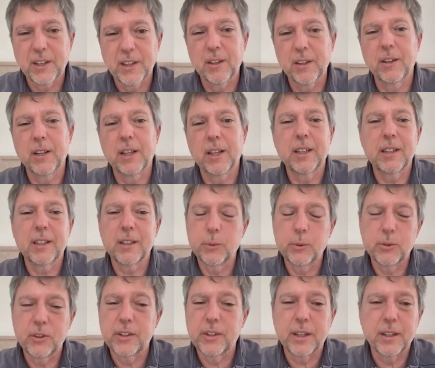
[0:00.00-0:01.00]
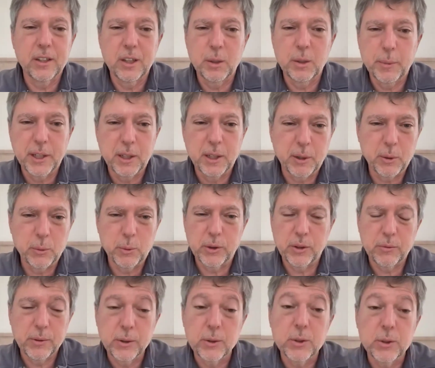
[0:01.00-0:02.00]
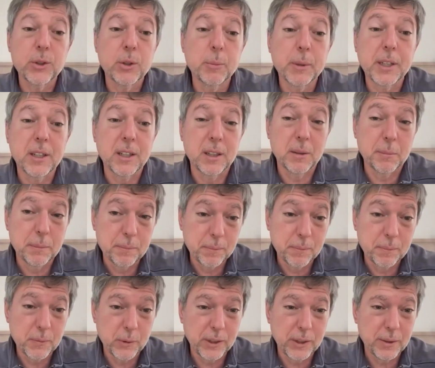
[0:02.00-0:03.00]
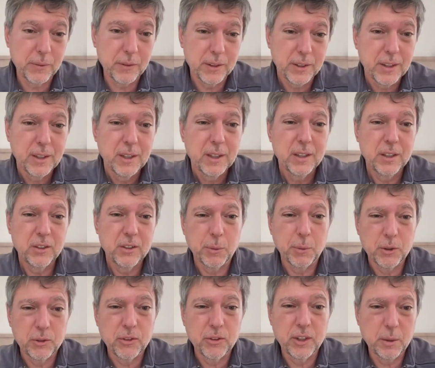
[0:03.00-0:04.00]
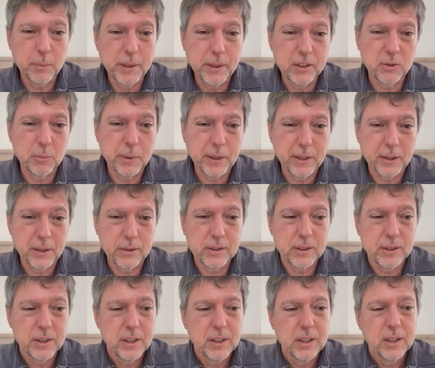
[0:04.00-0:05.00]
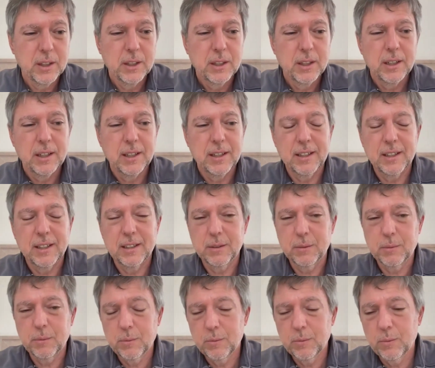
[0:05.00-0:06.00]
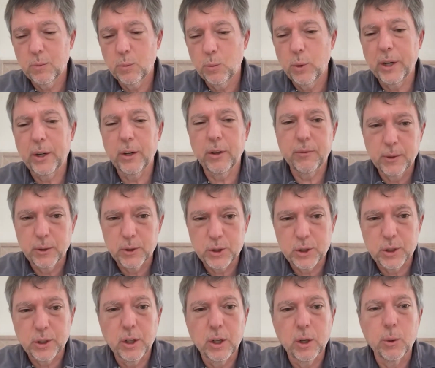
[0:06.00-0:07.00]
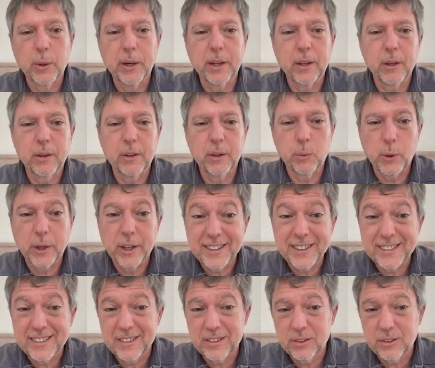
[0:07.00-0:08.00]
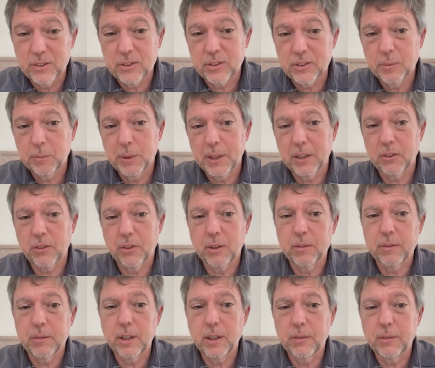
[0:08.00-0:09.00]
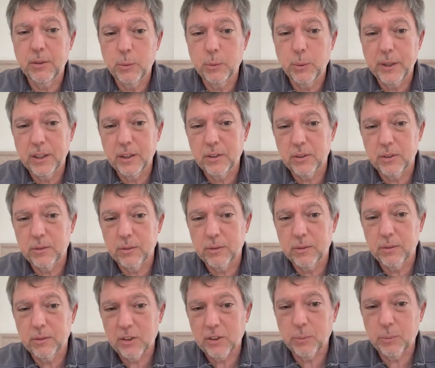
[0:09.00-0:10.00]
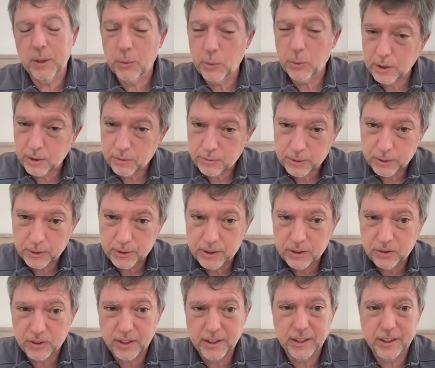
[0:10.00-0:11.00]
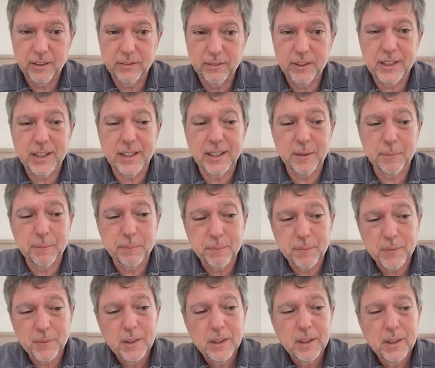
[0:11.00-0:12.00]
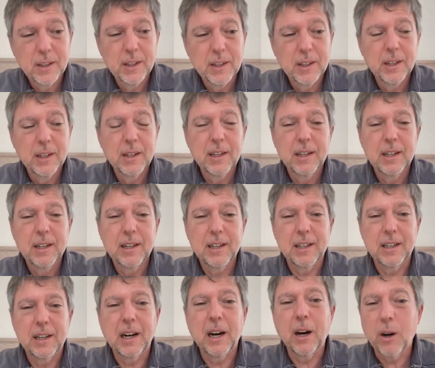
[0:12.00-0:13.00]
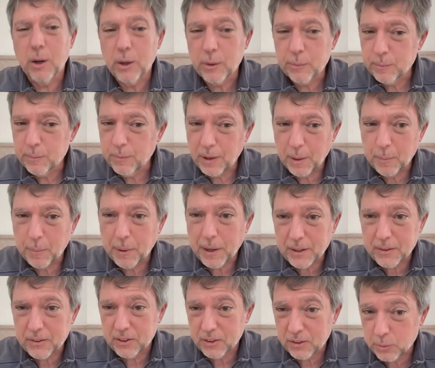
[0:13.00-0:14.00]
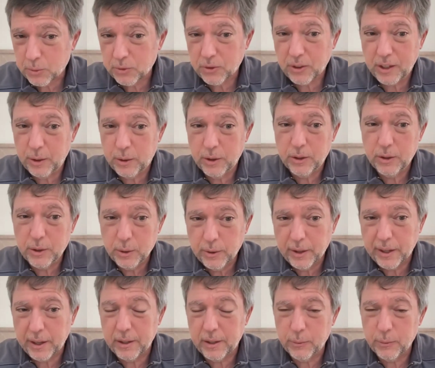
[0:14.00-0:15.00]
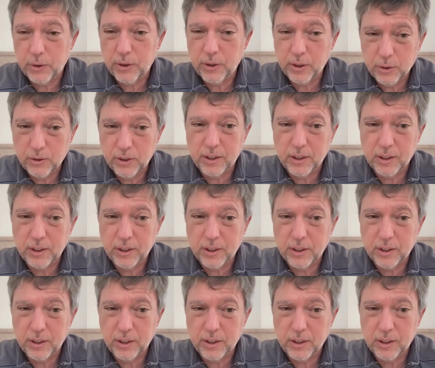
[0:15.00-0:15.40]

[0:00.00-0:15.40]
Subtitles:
felt like it was entirely a debate about what the field should become, right? These are mostly debates about where the field should go rather than what it is, because there are very few ways of grasping what the field is at any given time. Our hypothesis was that you could do that with